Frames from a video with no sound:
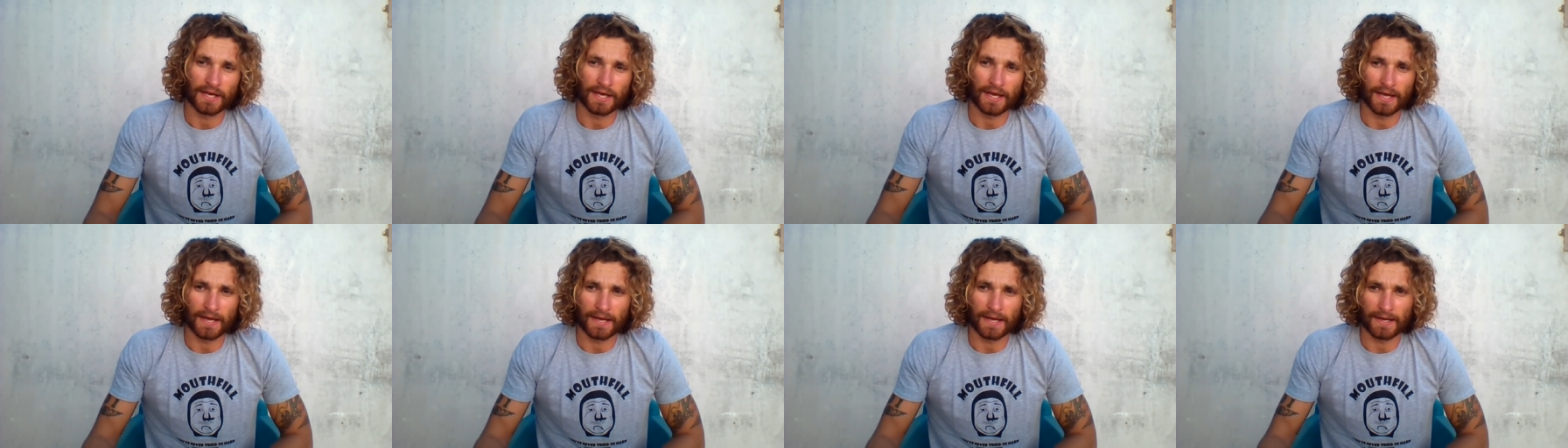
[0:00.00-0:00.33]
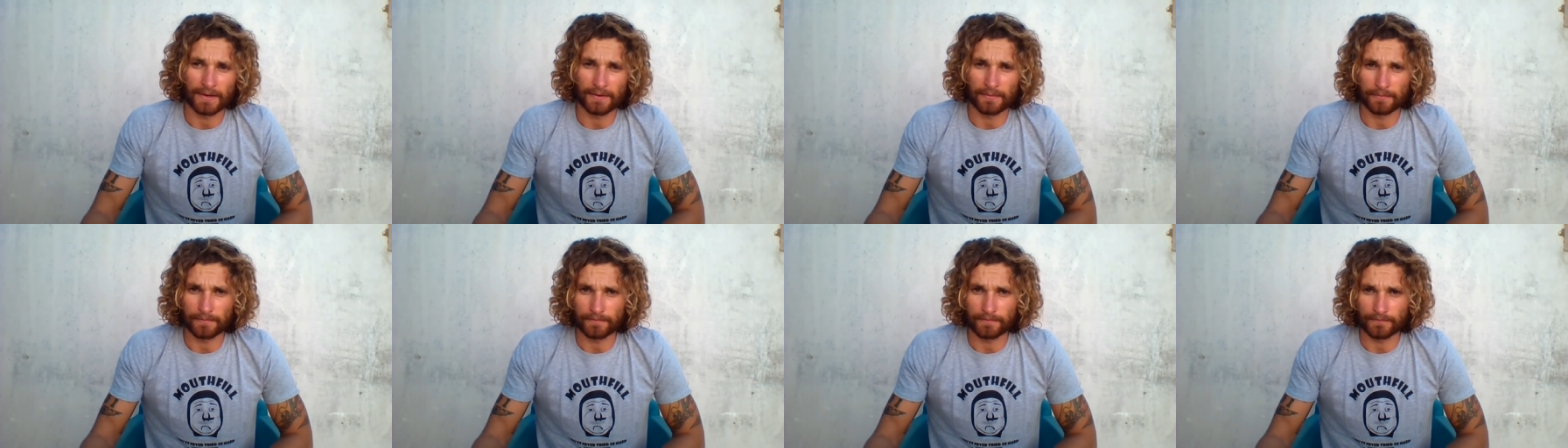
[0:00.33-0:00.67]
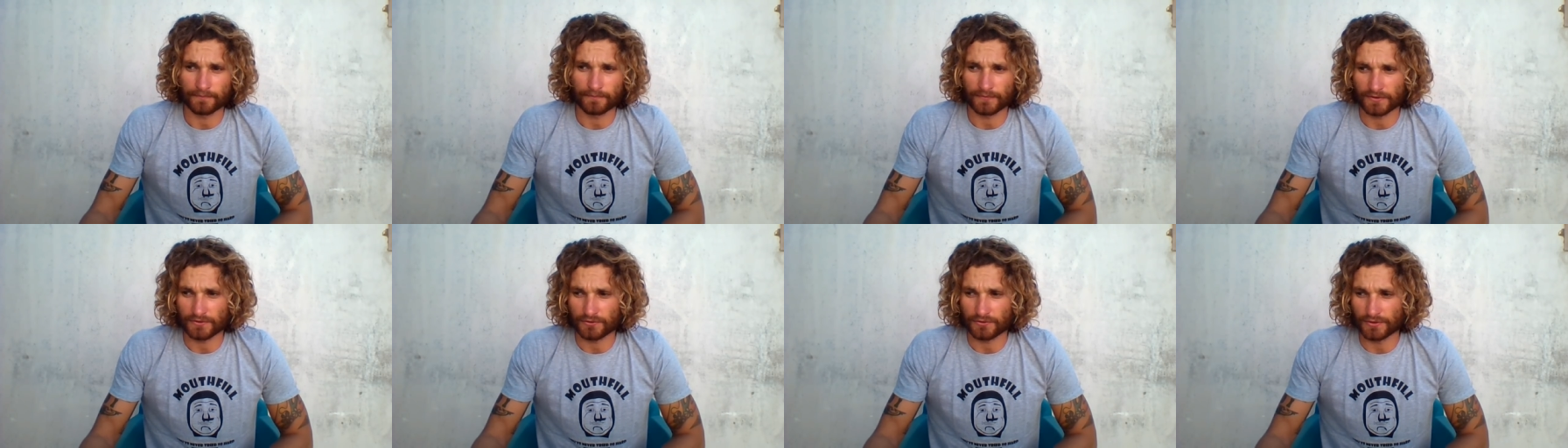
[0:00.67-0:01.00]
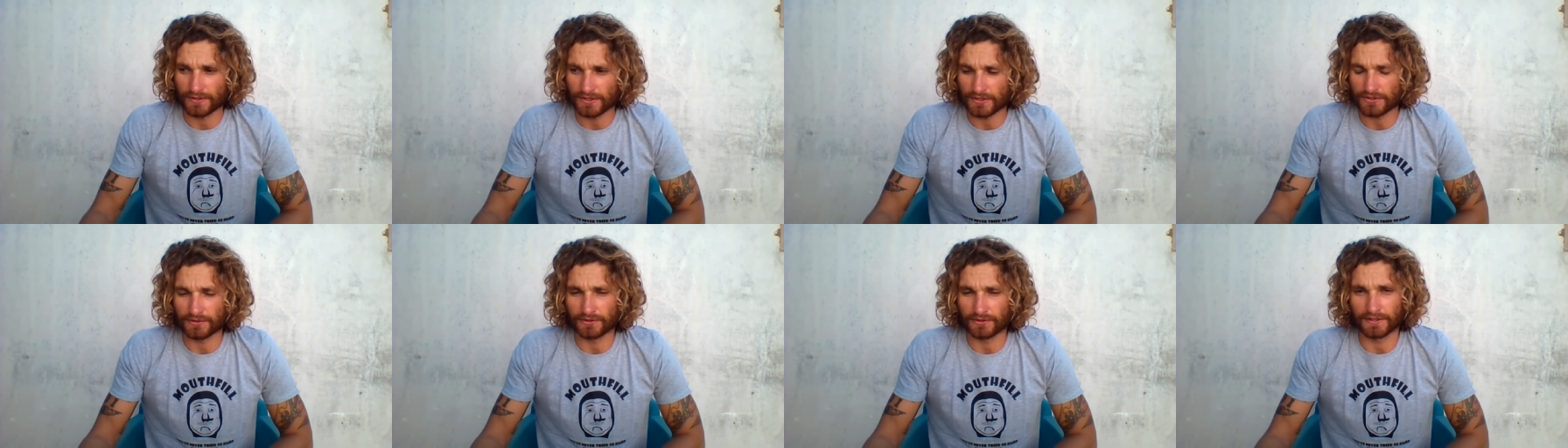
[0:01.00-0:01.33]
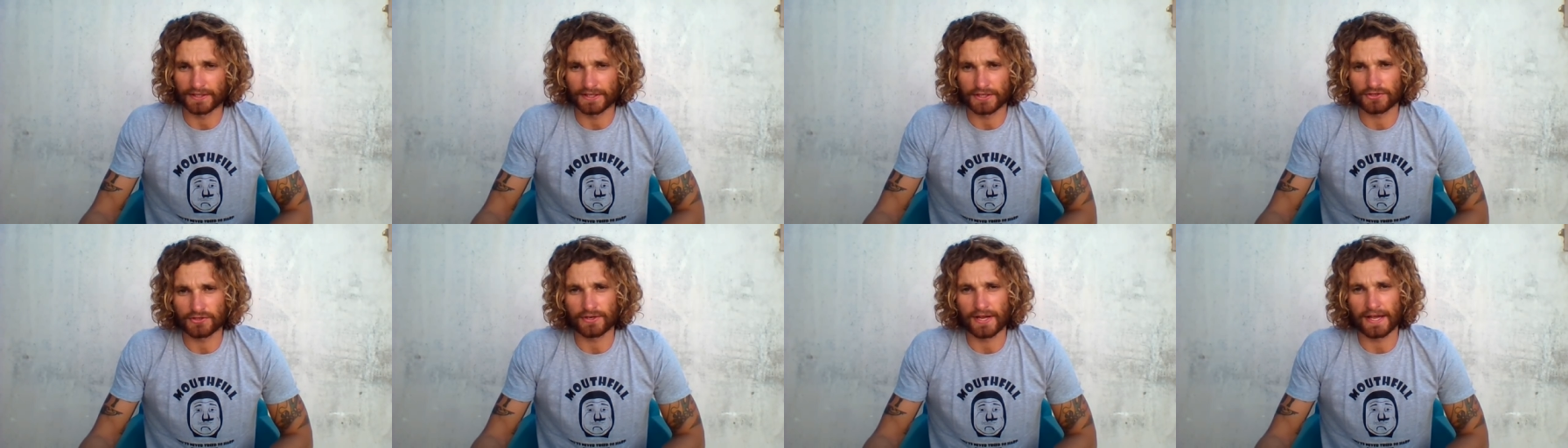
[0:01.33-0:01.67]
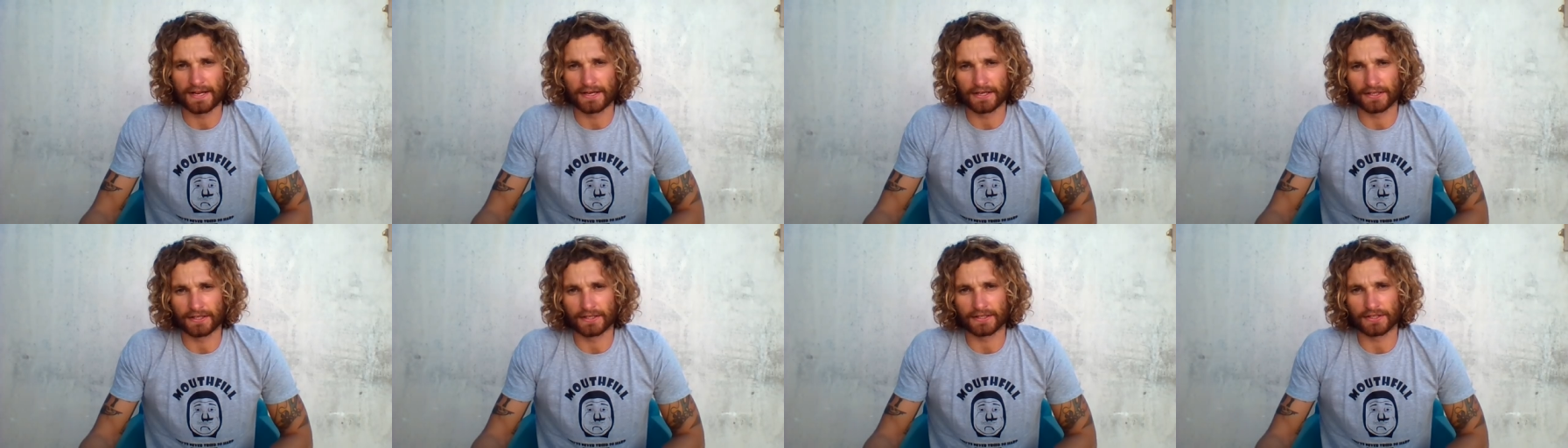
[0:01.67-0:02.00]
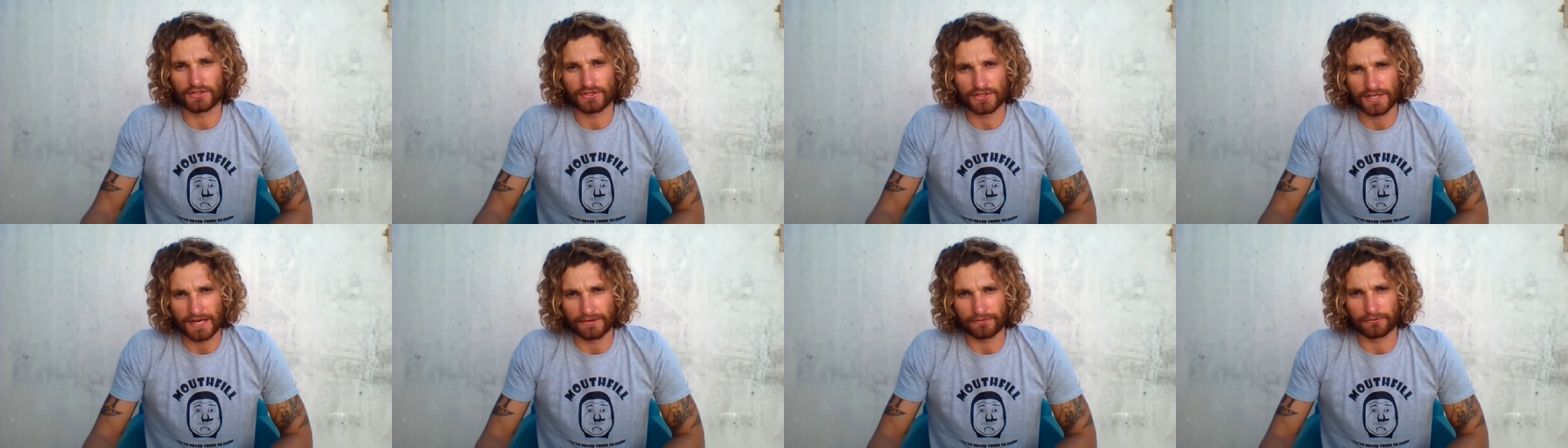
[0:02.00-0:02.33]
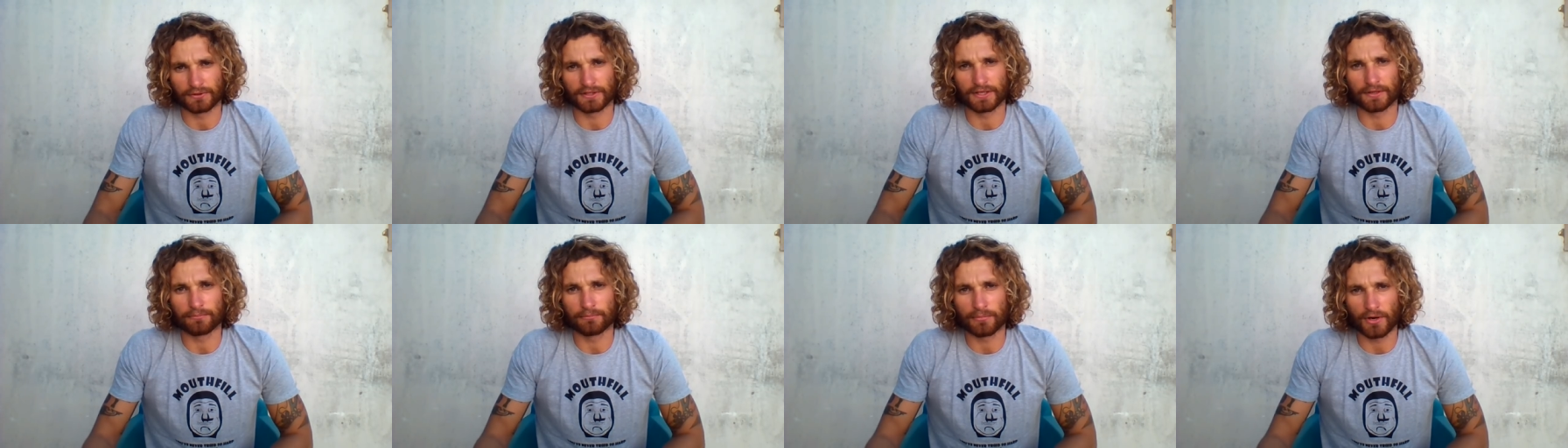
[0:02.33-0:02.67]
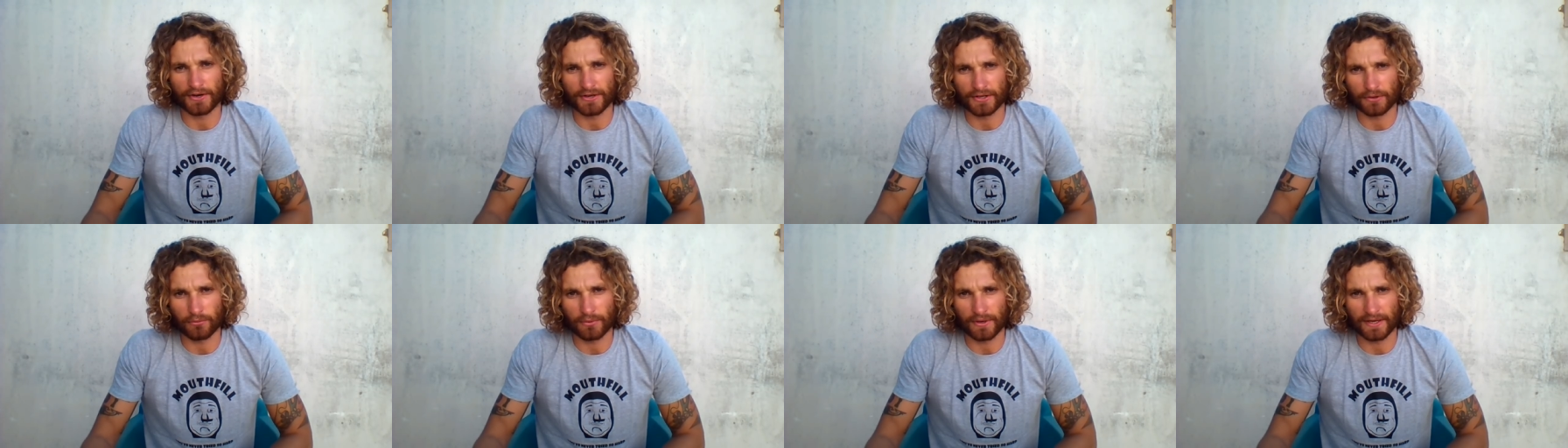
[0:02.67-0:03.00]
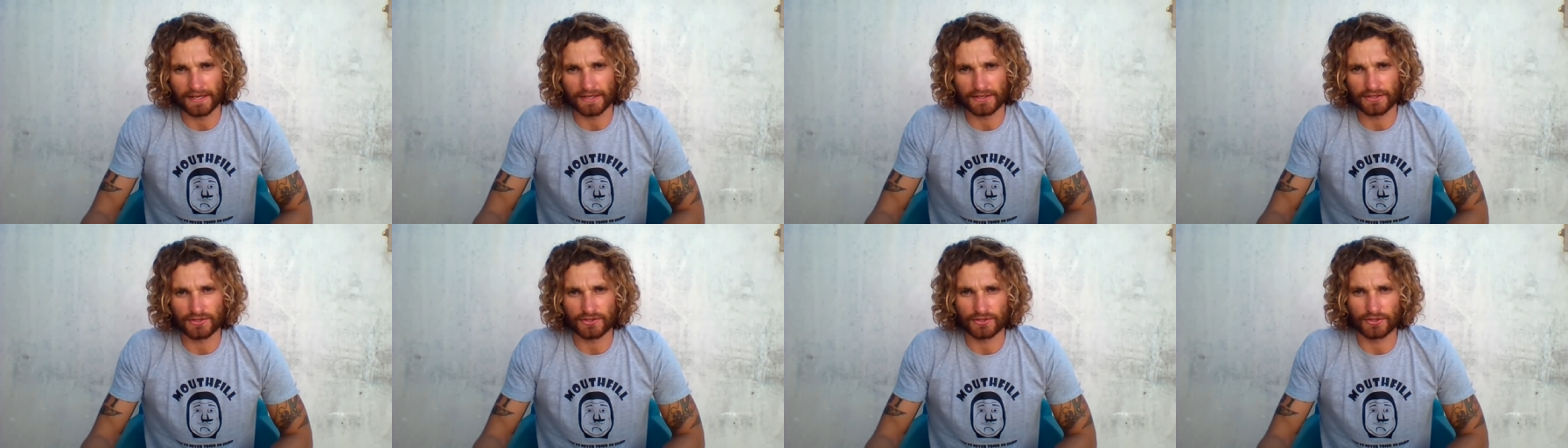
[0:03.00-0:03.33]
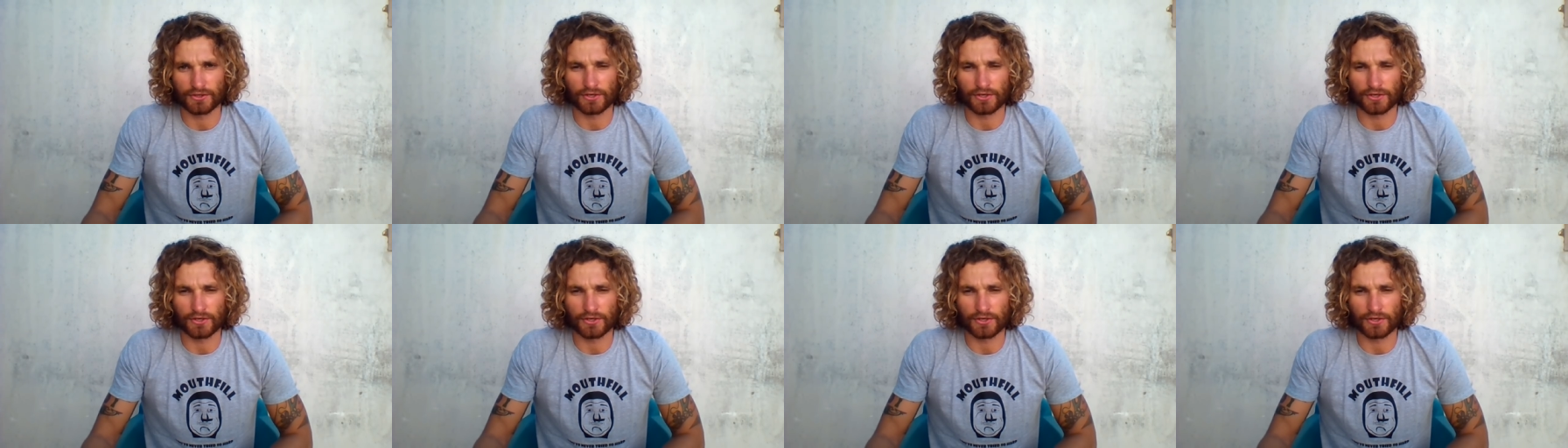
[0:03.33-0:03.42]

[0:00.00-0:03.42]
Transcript: Um, traditional HIIT training, it's generally body weight.